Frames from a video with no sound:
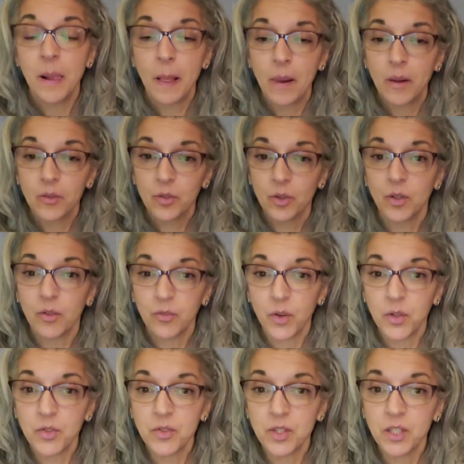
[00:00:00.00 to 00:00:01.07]
So the
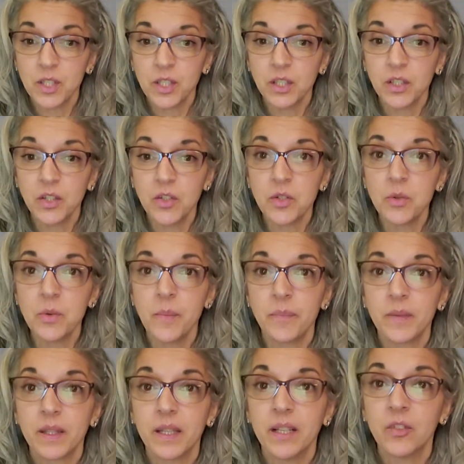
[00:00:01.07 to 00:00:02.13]
first thing you're going to do
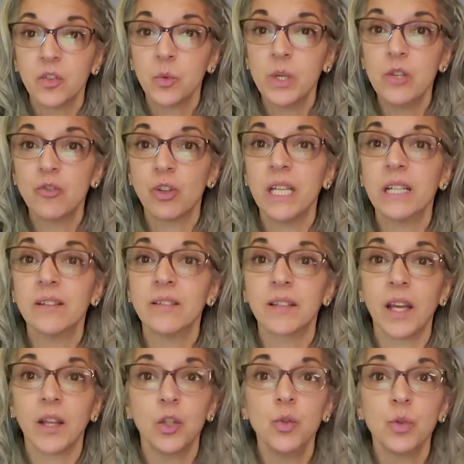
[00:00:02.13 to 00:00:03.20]
is squeeze your hands
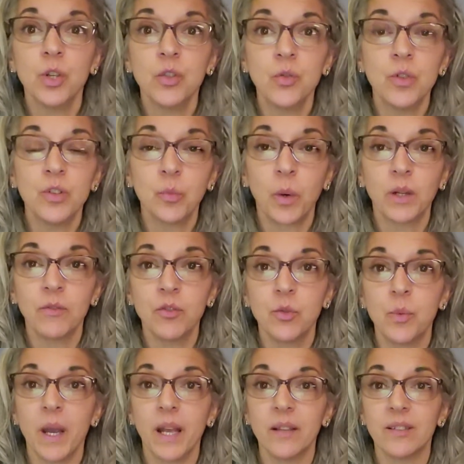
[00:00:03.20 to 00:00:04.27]
together. You can do this one of two
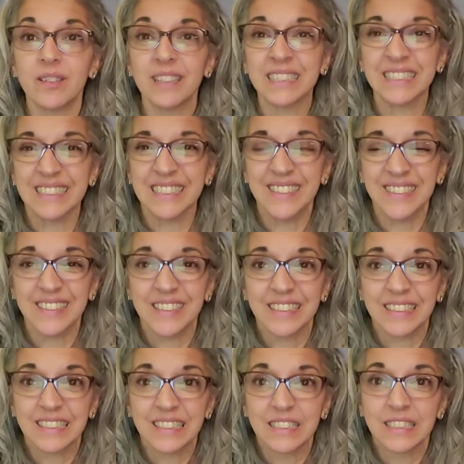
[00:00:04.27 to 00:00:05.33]
ways, like this
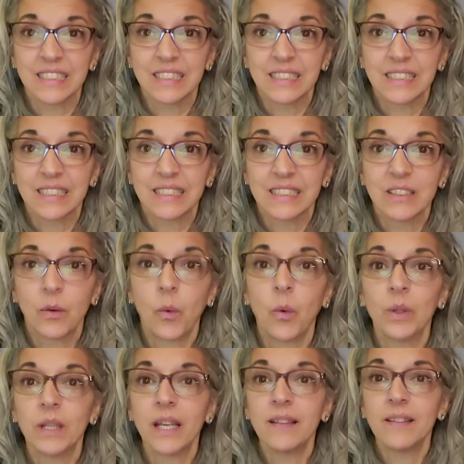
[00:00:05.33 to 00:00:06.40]
or
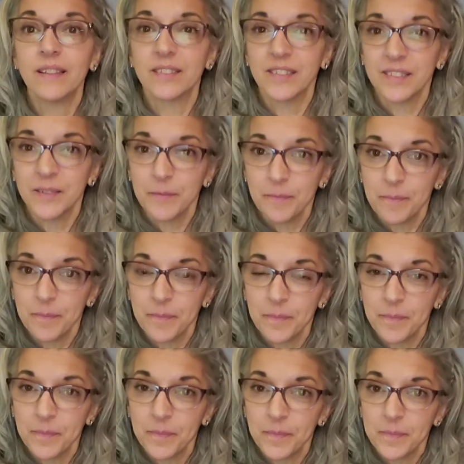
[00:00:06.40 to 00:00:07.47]
like this.
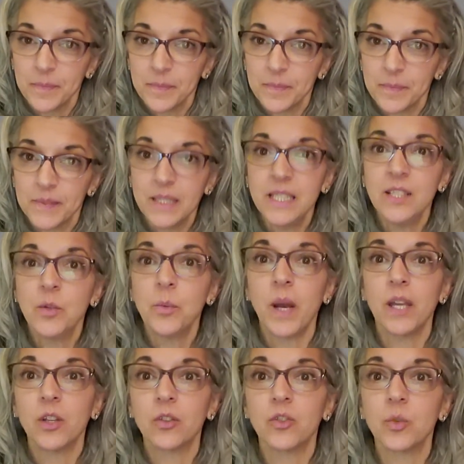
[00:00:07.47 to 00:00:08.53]
Either way,
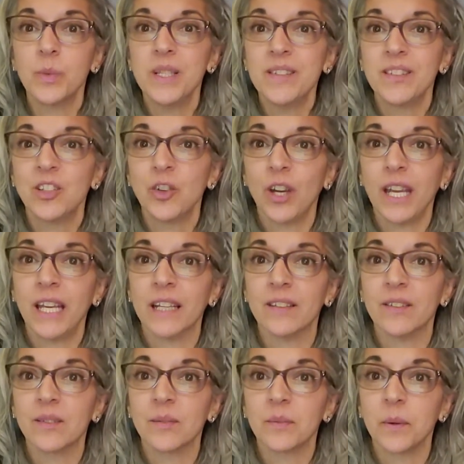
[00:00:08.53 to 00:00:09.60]
you're squeezing your
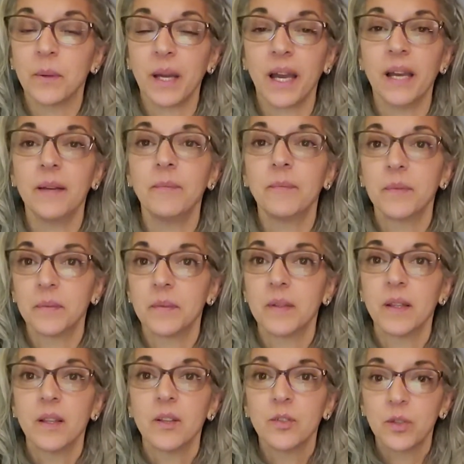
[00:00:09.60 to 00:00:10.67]
hands, okay?
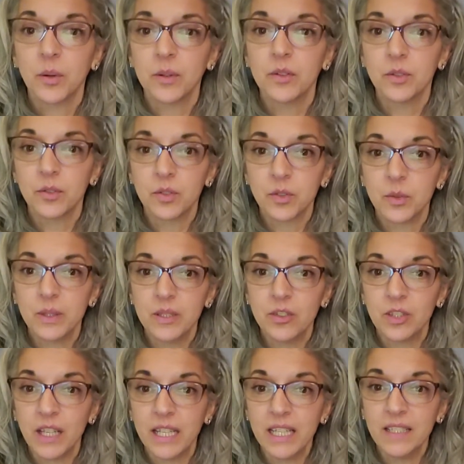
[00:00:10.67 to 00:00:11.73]
So do squeeze
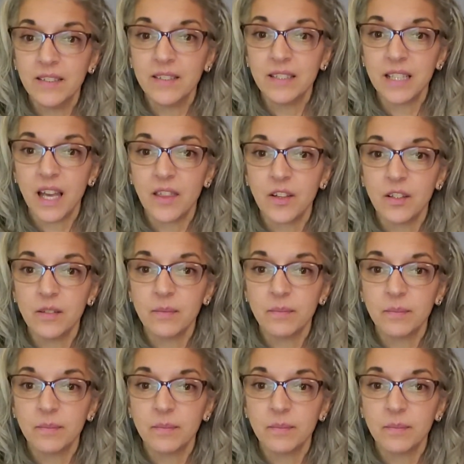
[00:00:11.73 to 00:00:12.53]
your hands together,